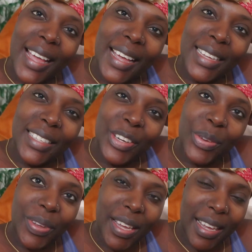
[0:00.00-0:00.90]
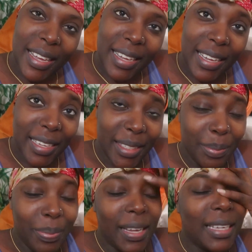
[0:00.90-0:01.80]
it's a new year. It's a
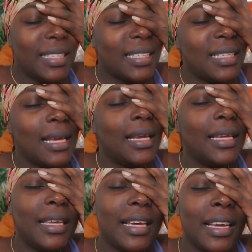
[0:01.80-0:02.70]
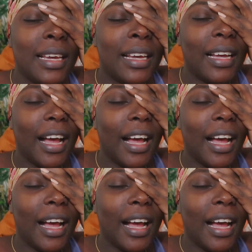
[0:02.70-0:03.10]
blessed year.